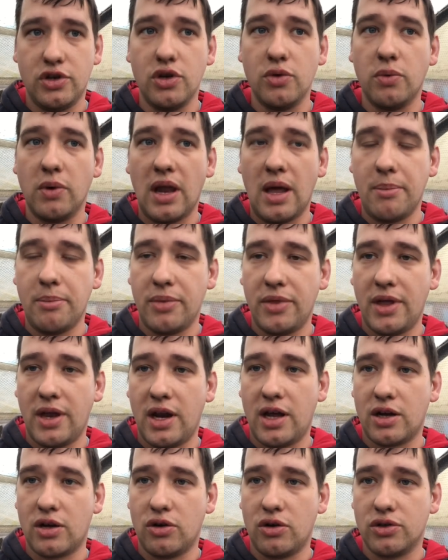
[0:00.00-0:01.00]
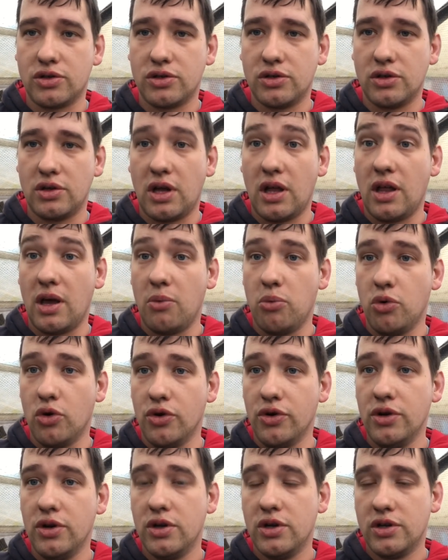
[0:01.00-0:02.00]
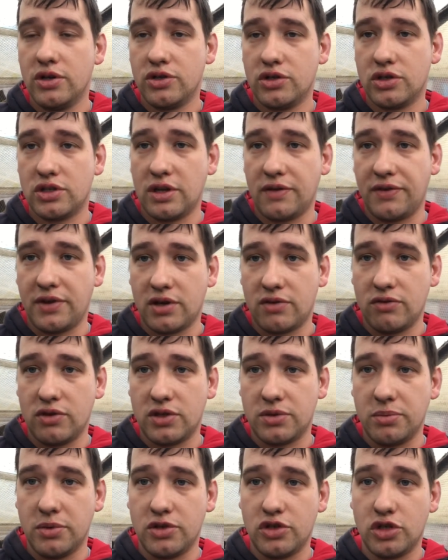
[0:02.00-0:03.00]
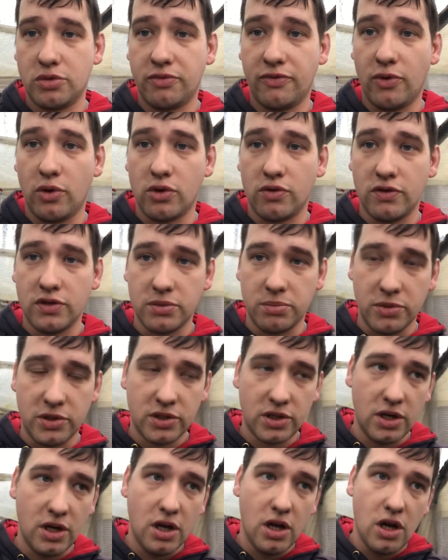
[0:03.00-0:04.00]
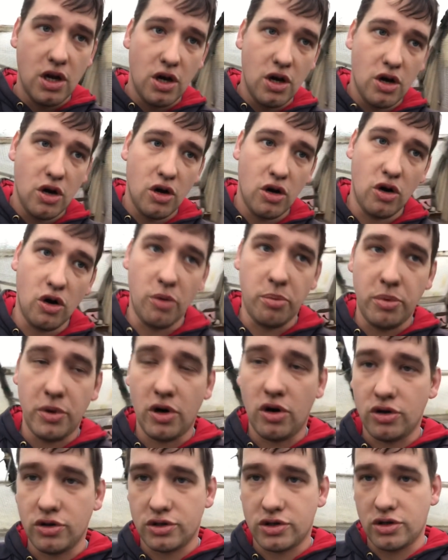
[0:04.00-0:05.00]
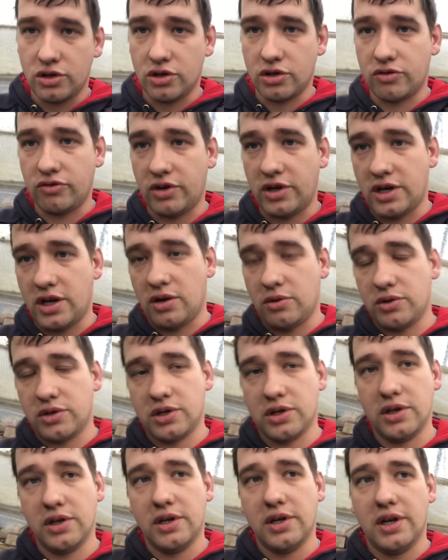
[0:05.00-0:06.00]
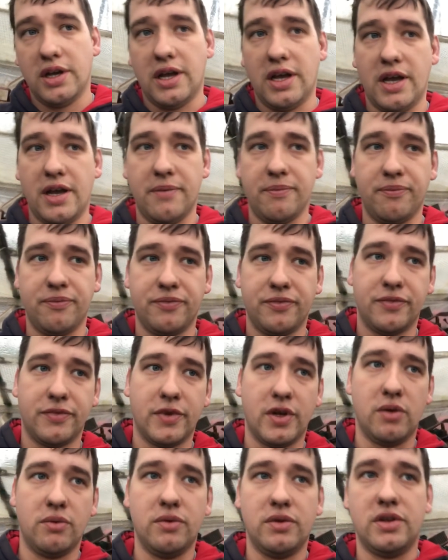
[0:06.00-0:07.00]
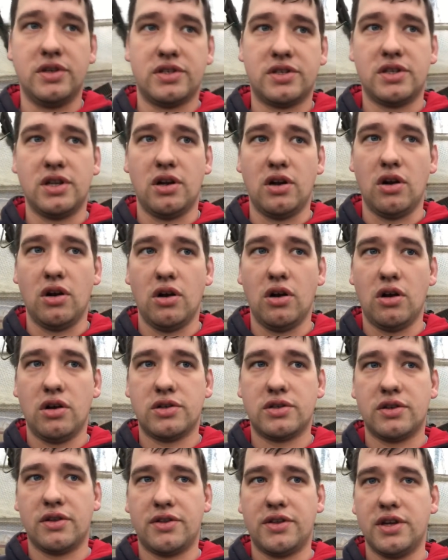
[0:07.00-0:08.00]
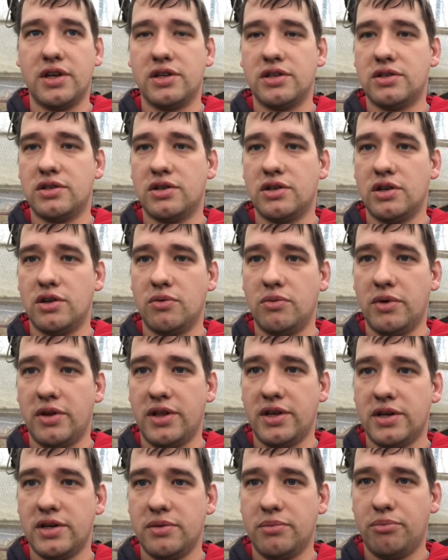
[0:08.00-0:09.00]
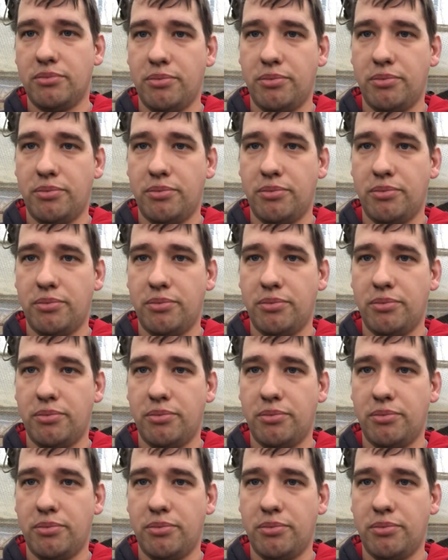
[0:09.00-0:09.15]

new lamp that I got I uh, won just after Christmas just before Christmas up onto the greenhouse um, now there's still lots of things to do with it,